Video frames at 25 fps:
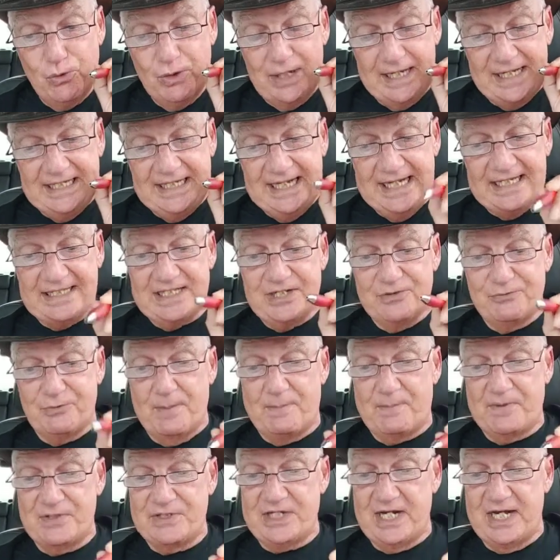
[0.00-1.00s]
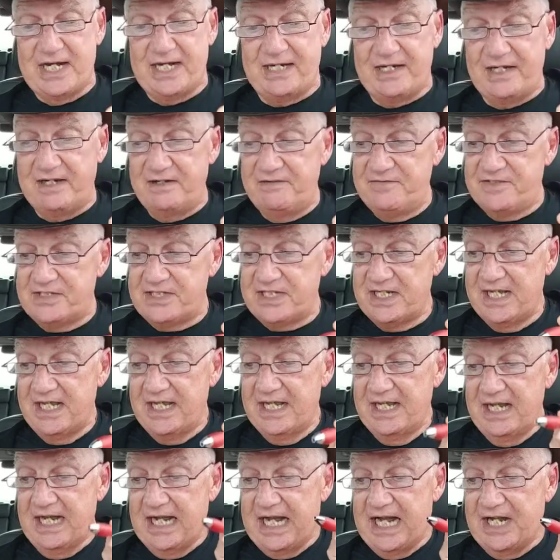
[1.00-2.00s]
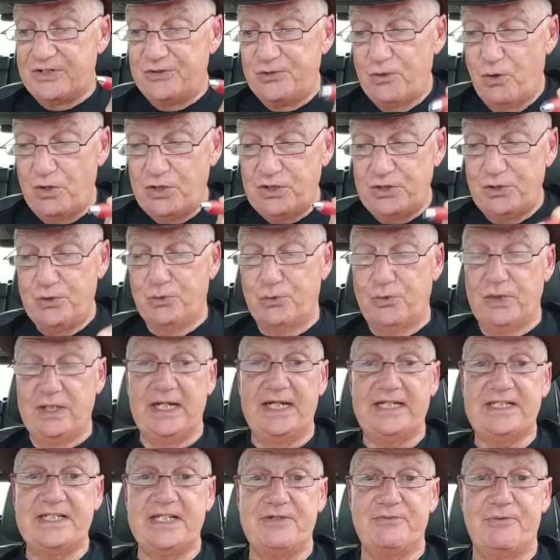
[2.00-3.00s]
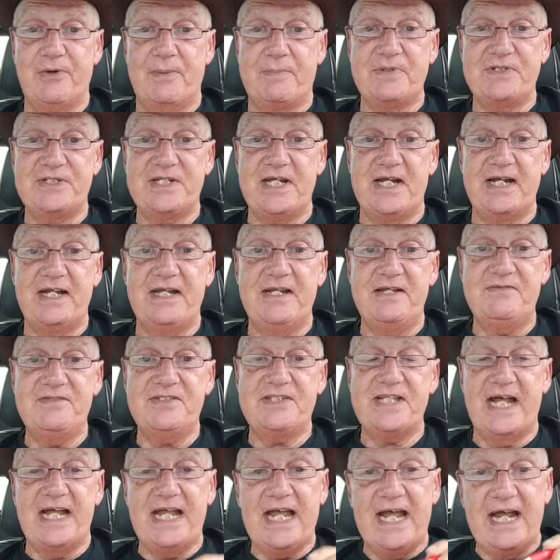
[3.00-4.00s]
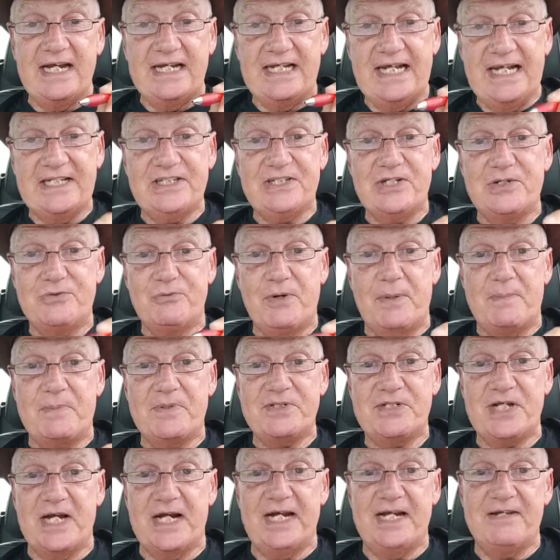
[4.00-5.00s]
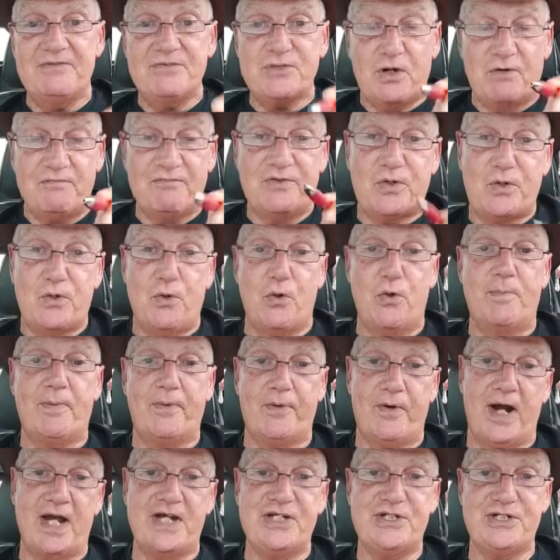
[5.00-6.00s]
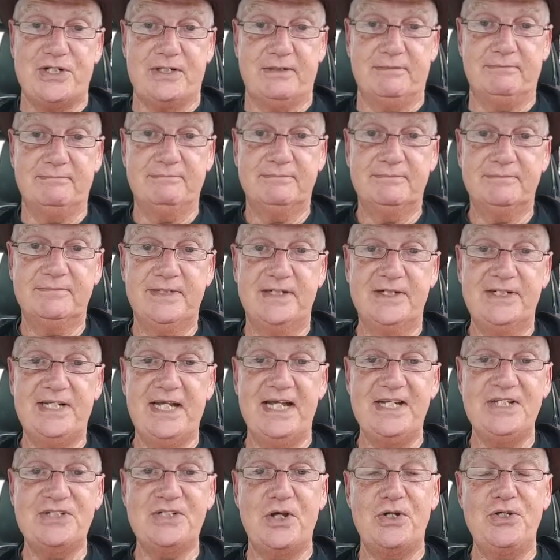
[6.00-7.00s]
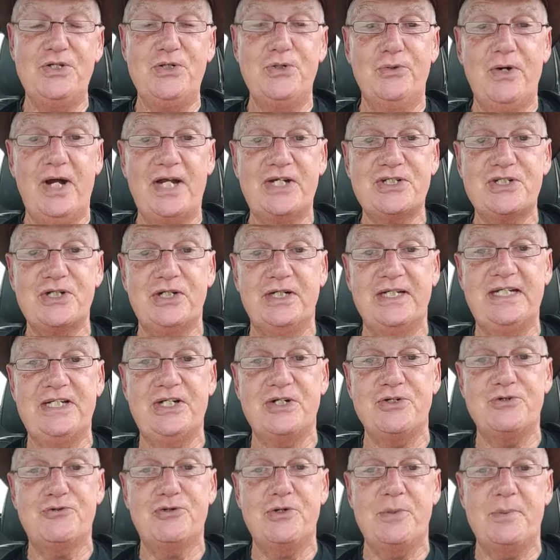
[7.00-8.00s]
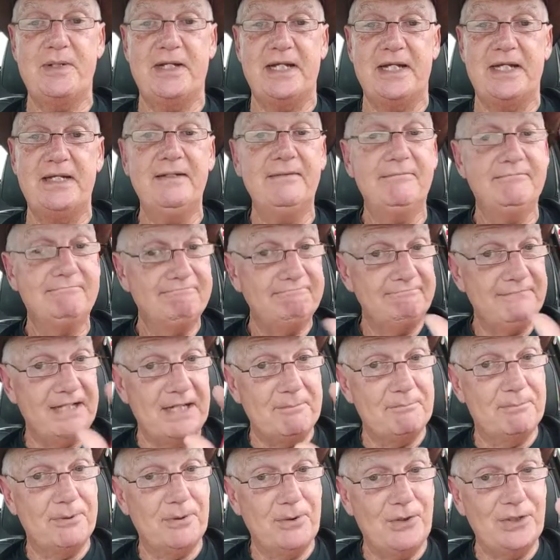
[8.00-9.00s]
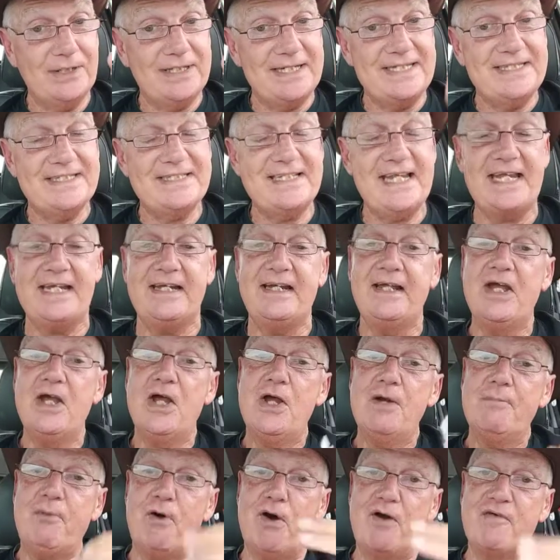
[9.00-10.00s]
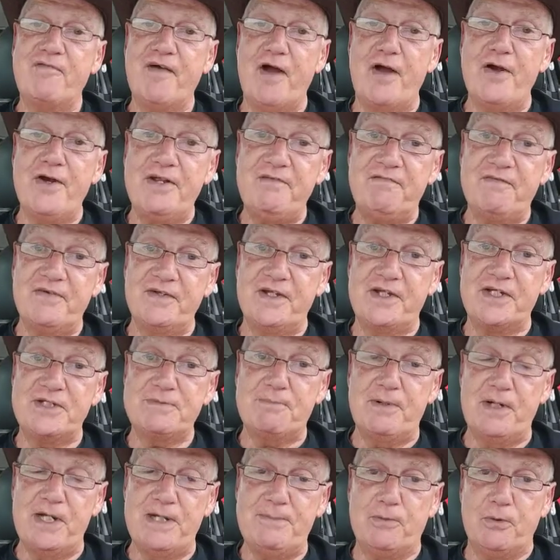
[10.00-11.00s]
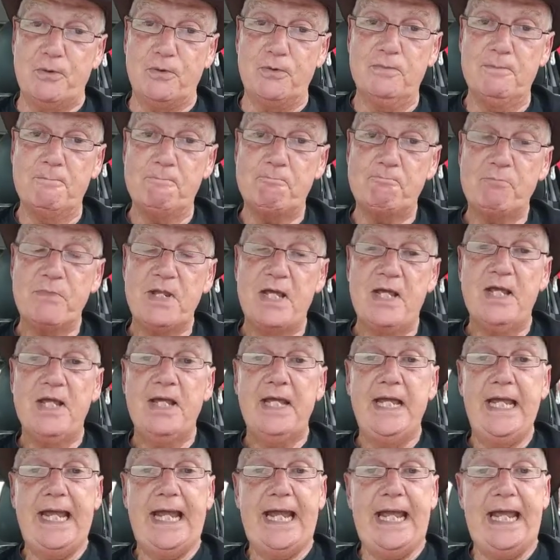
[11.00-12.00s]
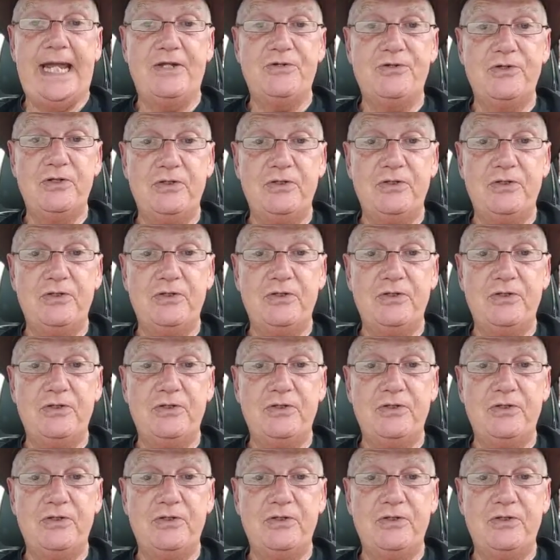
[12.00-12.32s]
elected representatives are not your elected representatives. They are elected representatives of the corporation. Okay, so you're actually contributing implied consent by voting for these people, and